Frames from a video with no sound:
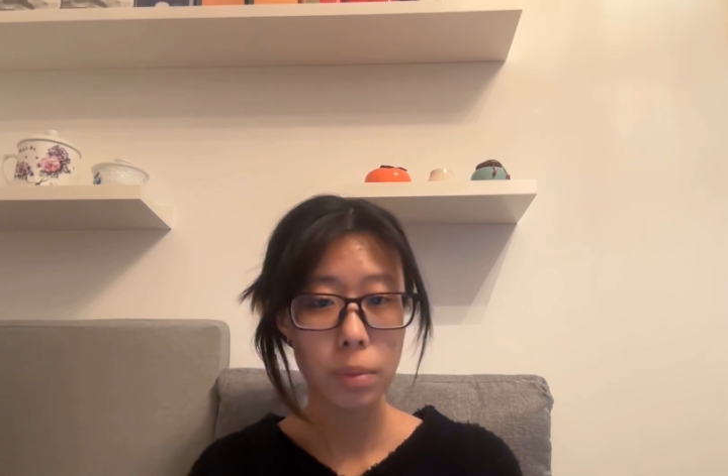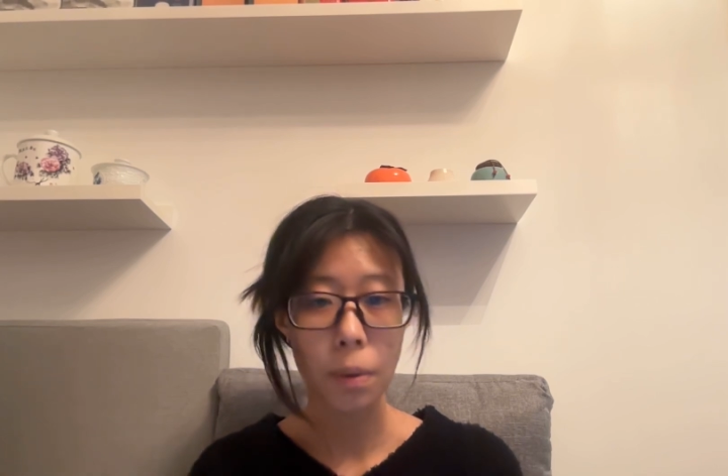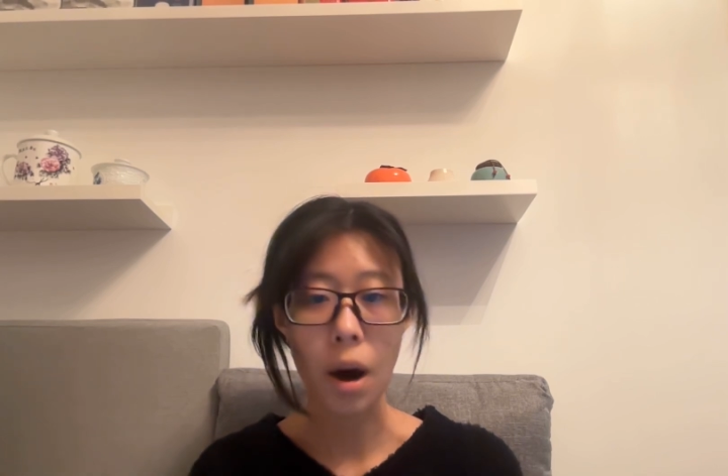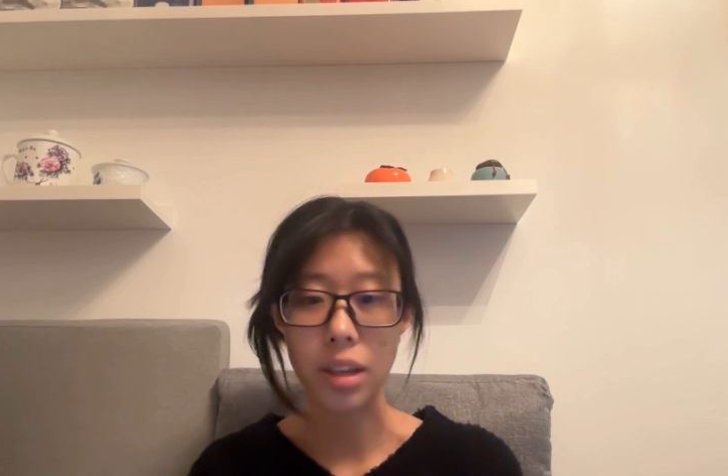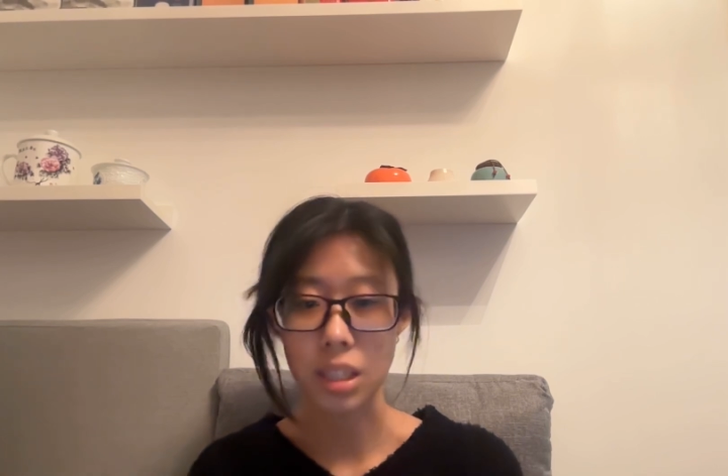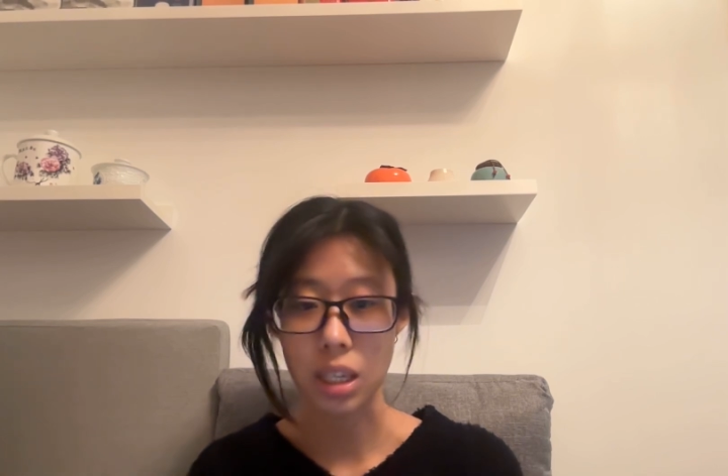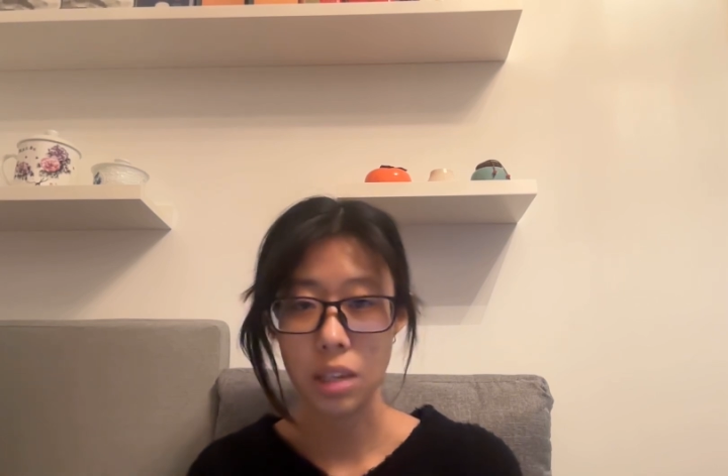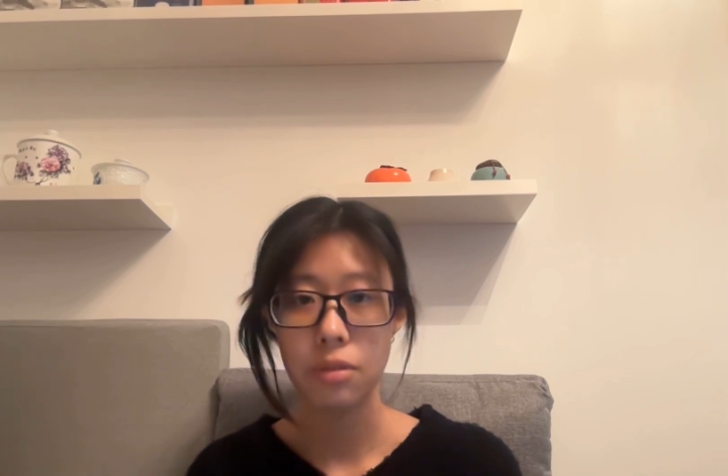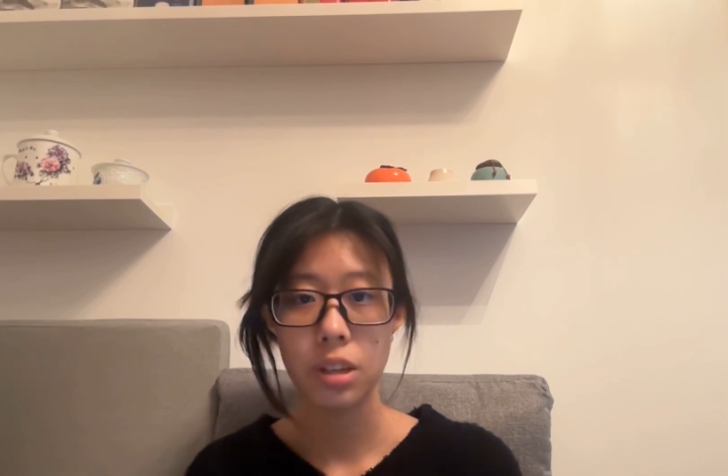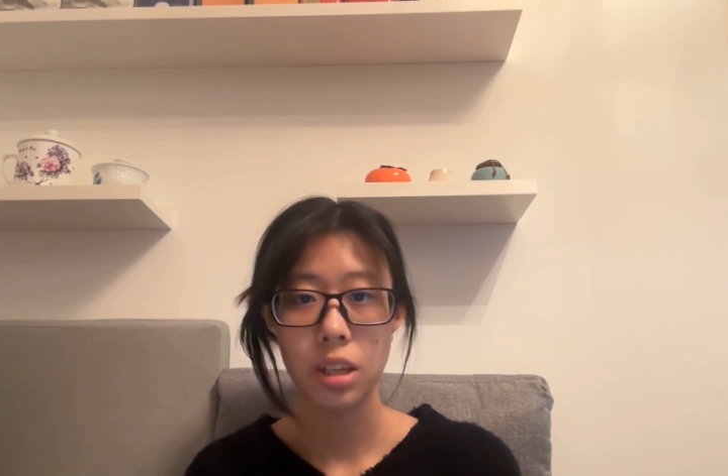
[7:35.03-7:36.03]

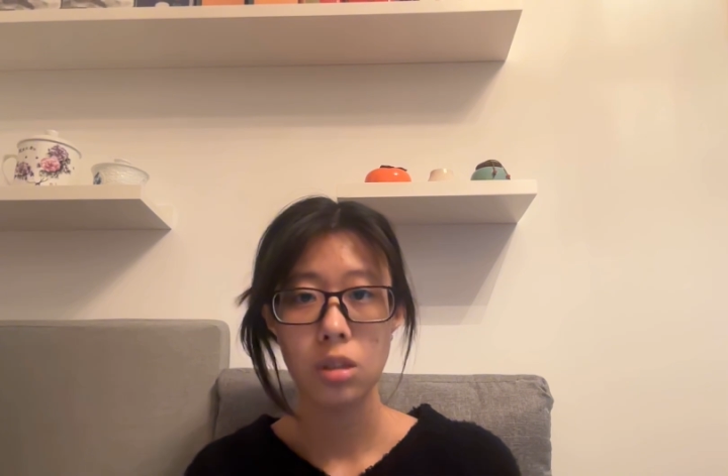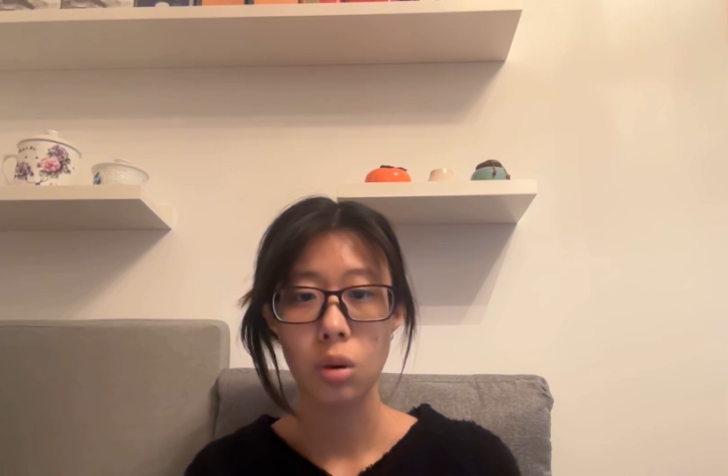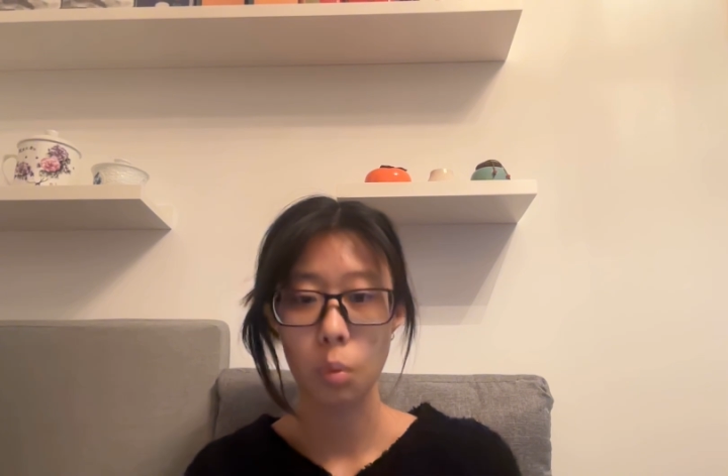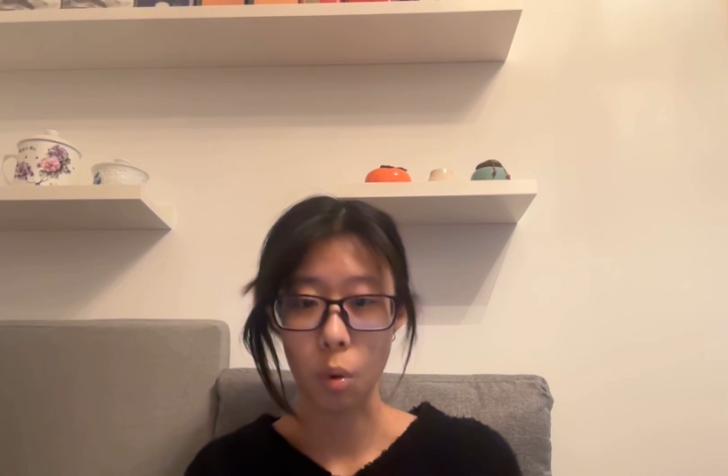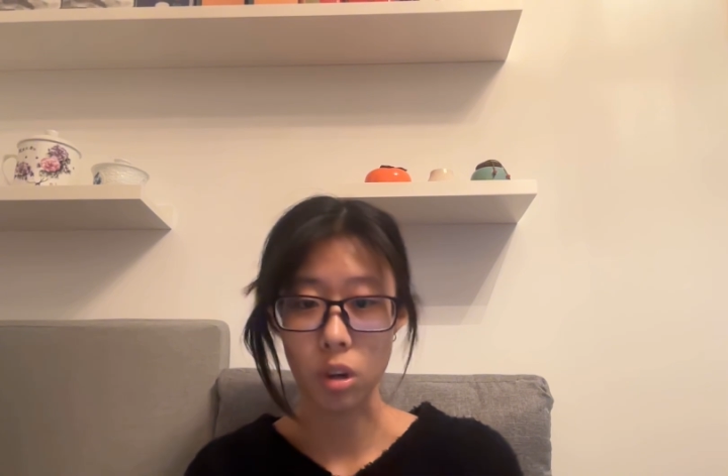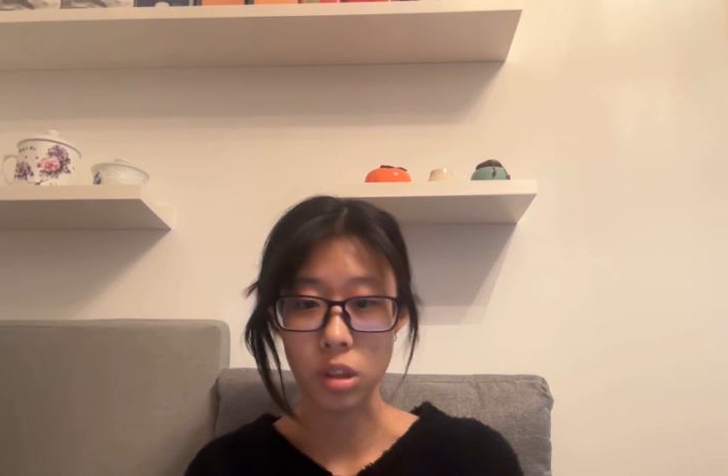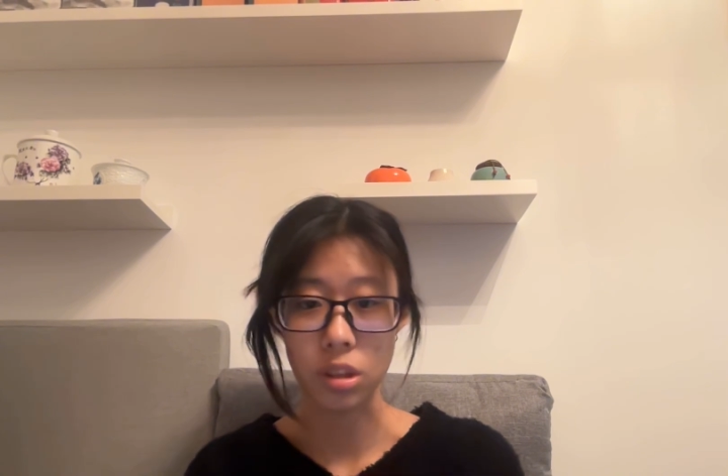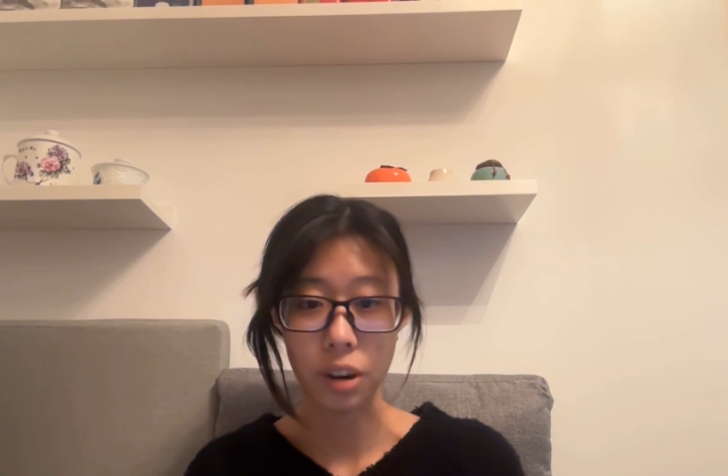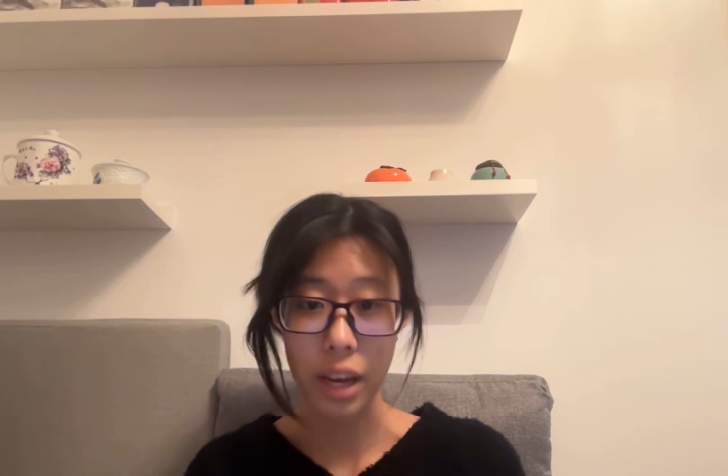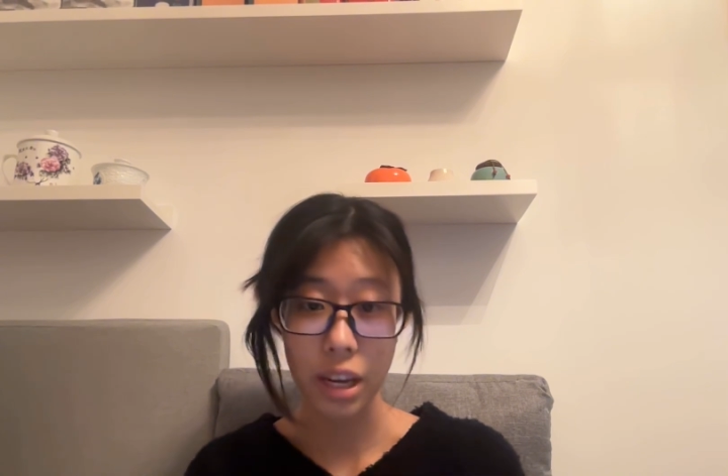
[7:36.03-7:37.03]
positivity towards
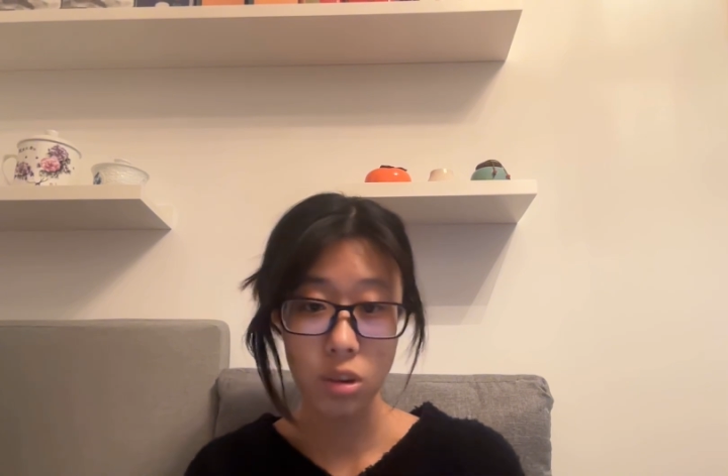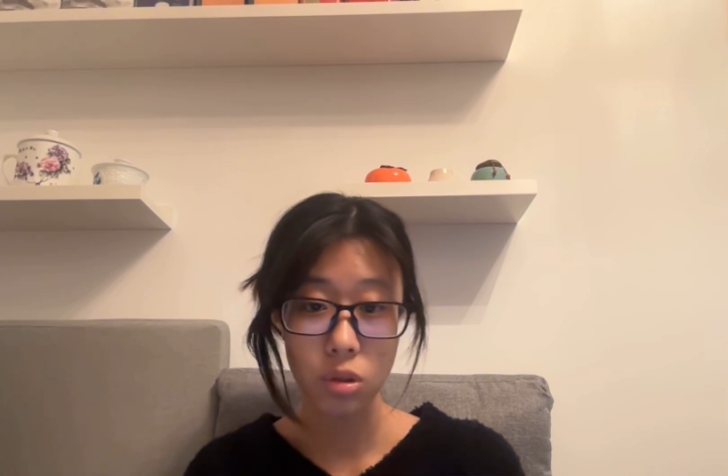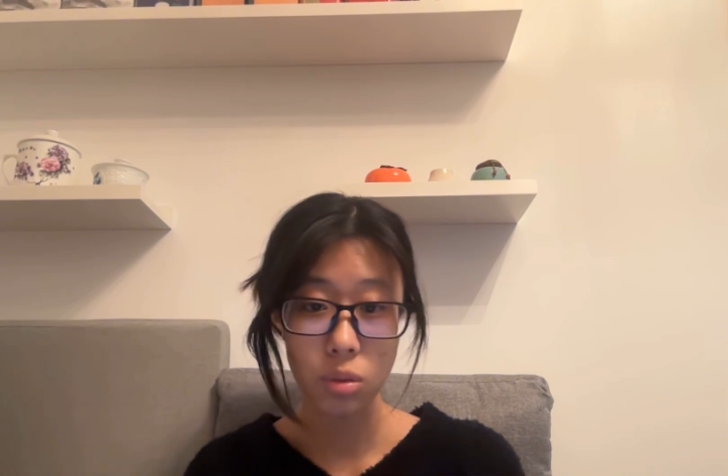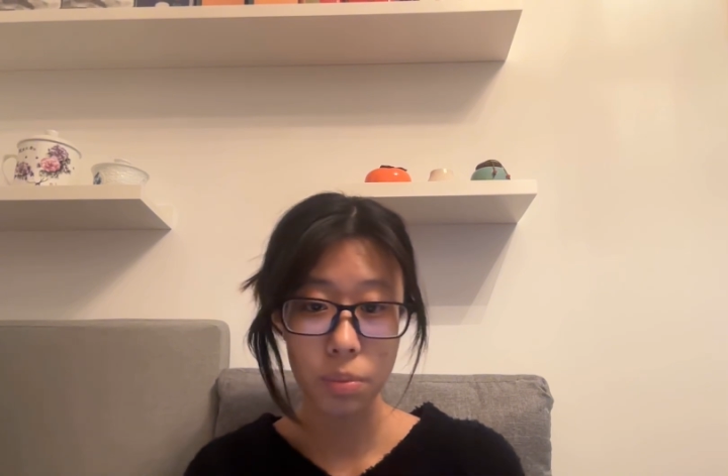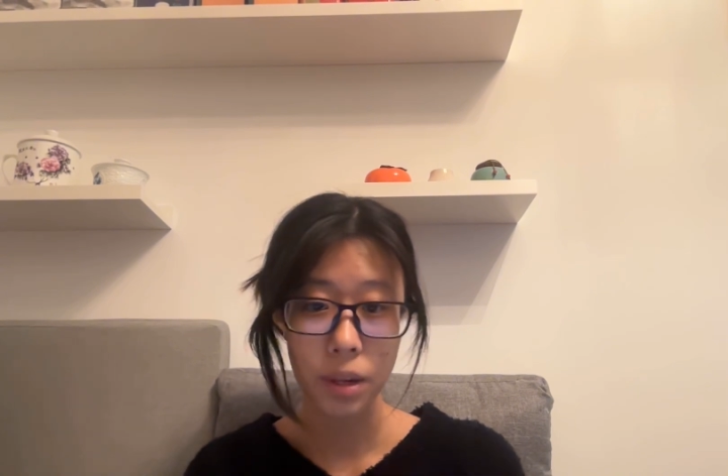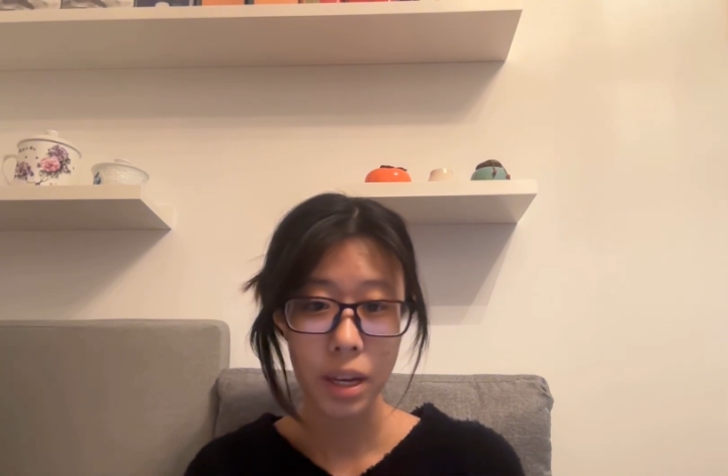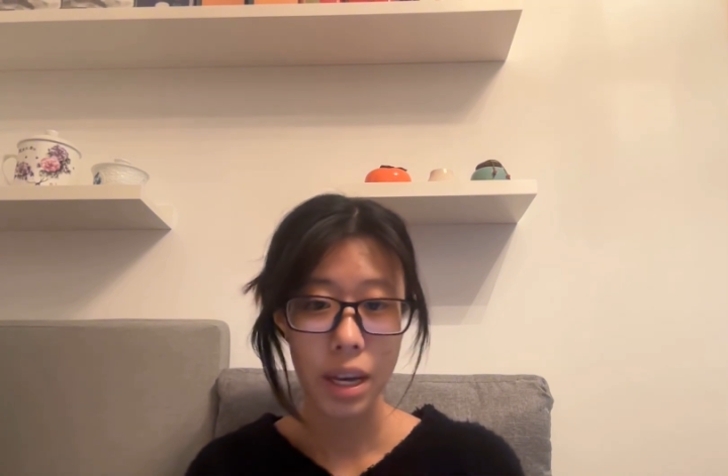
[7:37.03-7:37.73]
their in-group